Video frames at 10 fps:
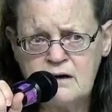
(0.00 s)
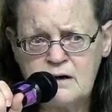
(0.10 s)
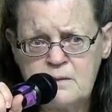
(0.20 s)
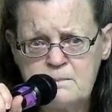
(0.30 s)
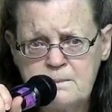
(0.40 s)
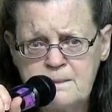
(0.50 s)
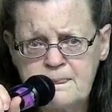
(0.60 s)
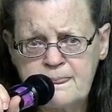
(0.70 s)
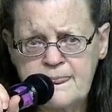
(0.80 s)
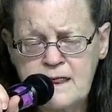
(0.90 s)
um,
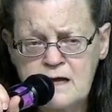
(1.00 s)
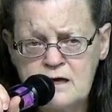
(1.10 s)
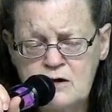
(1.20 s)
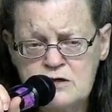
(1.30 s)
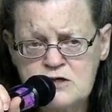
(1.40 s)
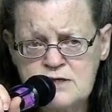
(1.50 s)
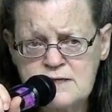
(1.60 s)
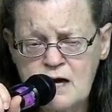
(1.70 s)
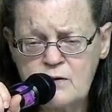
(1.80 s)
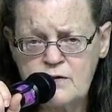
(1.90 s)
you know, it's
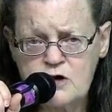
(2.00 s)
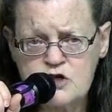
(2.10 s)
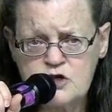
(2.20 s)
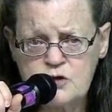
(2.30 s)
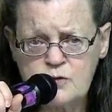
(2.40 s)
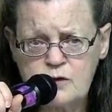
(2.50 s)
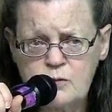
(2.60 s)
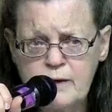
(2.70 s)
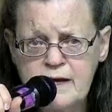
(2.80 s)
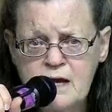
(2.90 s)
just like with our children.
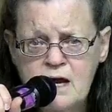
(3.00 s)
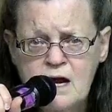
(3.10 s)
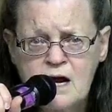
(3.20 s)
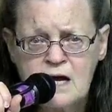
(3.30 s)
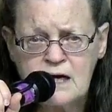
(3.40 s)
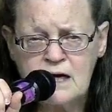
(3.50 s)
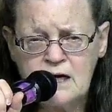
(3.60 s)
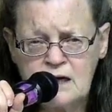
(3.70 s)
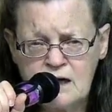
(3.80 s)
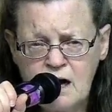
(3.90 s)
We,
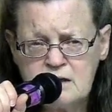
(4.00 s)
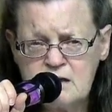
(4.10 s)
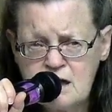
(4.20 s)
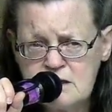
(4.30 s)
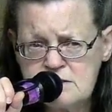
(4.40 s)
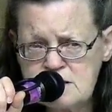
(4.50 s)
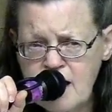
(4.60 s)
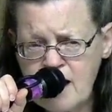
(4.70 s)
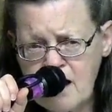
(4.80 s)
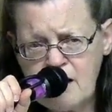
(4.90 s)
God does
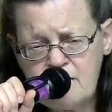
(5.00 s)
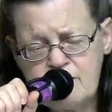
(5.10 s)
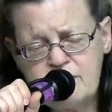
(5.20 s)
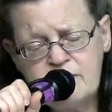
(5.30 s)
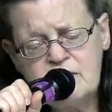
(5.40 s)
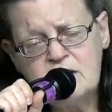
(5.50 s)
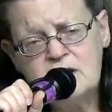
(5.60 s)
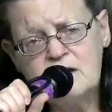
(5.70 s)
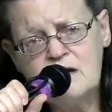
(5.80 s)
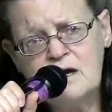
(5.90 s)
have
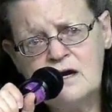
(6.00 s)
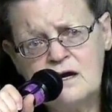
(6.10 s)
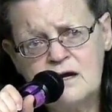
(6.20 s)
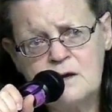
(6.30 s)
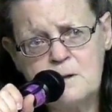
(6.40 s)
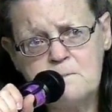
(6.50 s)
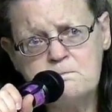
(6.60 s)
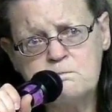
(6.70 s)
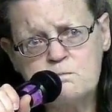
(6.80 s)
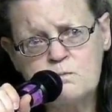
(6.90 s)
um,
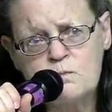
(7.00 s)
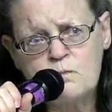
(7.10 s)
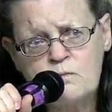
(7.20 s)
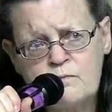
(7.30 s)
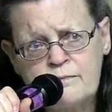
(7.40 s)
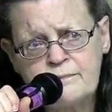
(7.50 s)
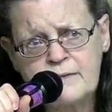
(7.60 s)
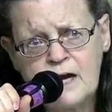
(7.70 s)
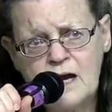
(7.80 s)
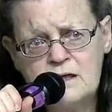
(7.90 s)

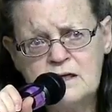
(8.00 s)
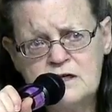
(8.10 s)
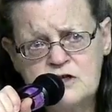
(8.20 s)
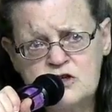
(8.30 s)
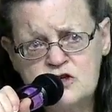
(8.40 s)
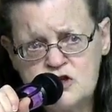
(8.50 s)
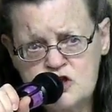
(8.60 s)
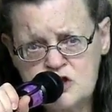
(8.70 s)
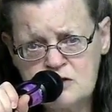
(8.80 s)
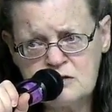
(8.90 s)

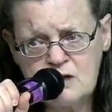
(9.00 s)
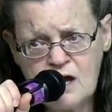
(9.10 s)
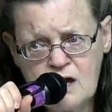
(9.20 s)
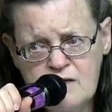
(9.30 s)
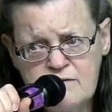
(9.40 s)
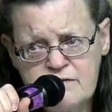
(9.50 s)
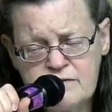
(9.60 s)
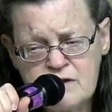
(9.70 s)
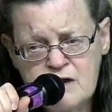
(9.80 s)
unconditional love,